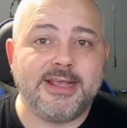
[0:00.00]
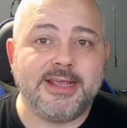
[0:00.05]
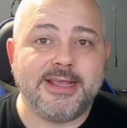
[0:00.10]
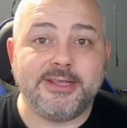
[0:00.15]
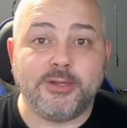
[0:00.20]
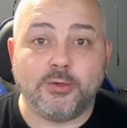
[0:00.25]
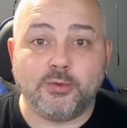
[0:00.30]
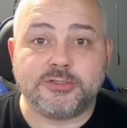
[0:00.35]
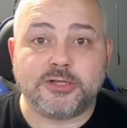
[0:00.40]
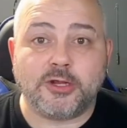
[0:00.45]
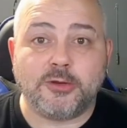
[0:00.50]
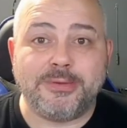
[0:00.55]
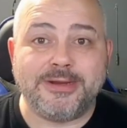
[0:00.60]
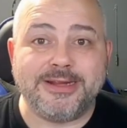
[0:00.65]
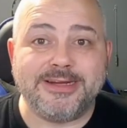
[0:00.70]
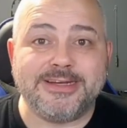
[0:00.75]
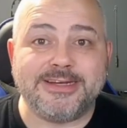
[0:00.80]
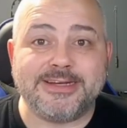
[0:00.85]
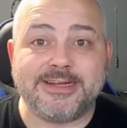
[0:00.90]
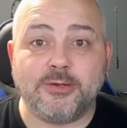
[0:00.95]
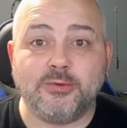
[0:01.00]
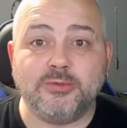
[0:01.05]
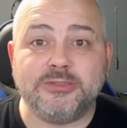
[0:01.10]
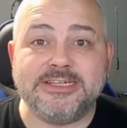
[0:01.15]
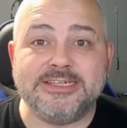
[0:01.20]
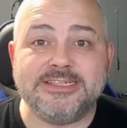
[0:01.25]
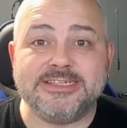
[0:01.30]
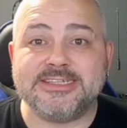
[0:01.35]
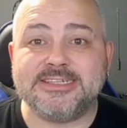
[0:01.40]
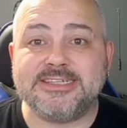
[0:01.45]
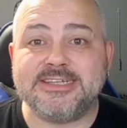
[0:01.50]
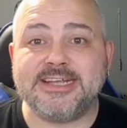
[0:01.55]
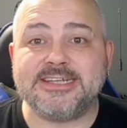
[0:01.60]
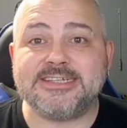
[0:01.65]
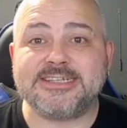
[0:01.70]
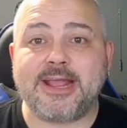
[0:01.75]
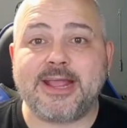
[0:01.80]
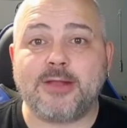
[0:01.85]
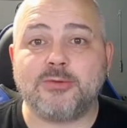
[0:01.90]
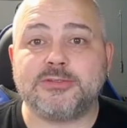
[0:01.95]
He also pleaded guilty to six
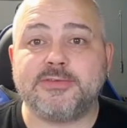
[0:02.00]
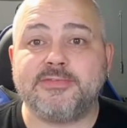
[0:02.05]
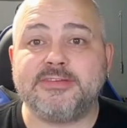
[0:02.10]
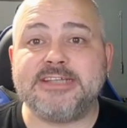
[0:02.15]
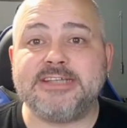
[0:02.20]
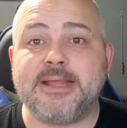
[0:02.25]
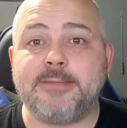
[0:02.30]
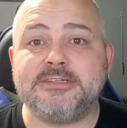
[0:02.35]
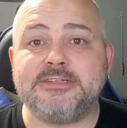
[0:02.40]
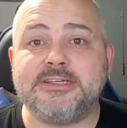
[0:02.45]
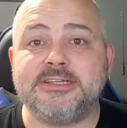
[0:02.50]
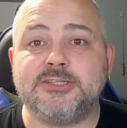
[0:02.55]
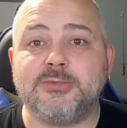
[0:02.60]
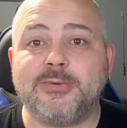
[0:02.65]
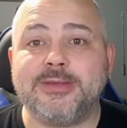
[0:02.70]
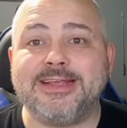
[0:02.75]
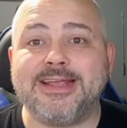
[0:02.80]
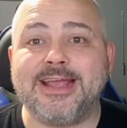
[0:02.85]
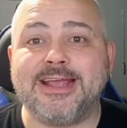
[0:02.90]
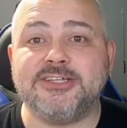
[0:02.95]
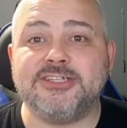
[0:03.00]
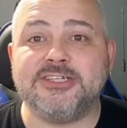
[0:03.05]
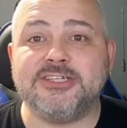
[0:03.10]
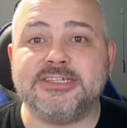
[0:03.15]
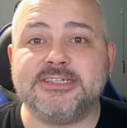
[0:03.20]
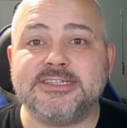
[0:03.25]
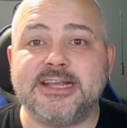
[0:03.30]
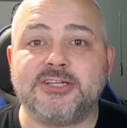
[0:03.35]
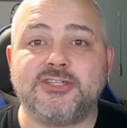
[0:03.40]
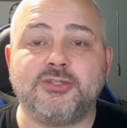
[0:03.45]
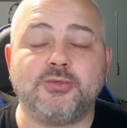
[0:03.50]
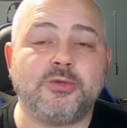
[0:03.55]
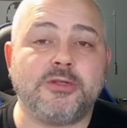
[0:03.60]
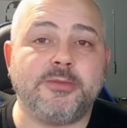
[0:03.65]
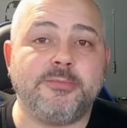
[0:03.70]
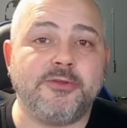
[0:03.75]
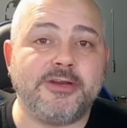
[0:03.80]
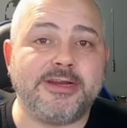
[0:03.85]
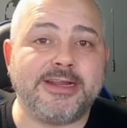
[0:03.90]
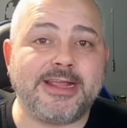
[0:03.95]
counts of attempting to engage in sexual
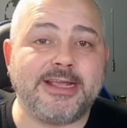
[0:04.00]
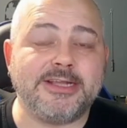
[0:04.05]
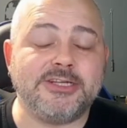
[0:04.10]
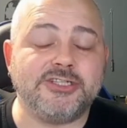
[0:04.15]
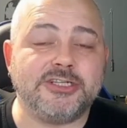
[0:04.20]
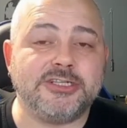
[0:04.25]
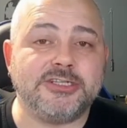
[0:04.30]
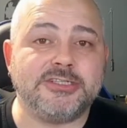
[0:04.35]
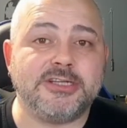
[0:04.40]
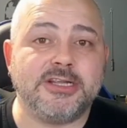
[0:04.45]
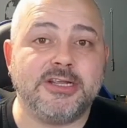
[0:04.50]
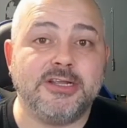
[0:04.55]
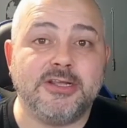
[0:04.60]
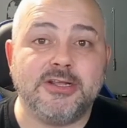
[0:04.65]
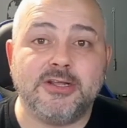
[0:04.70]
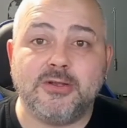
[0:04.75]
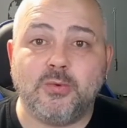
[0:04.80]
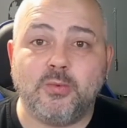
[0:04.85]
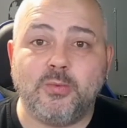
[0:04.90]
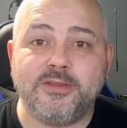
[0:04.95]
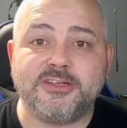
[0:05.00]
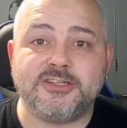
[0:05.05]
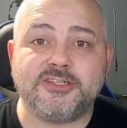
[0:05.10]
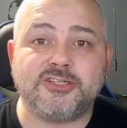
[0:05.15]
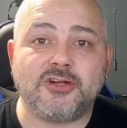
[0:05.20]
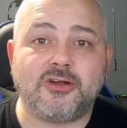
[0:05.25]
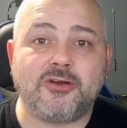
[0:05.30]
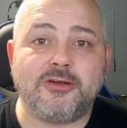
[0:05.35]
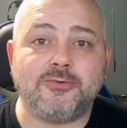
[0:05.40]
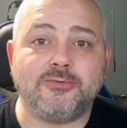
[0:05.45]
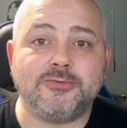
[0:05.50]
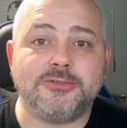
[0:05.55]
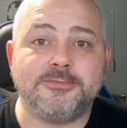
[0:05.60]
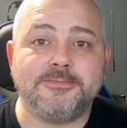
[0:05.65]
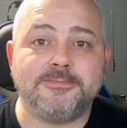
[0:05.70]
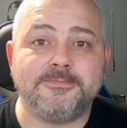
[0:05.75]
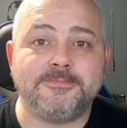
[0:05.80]
communications with a child.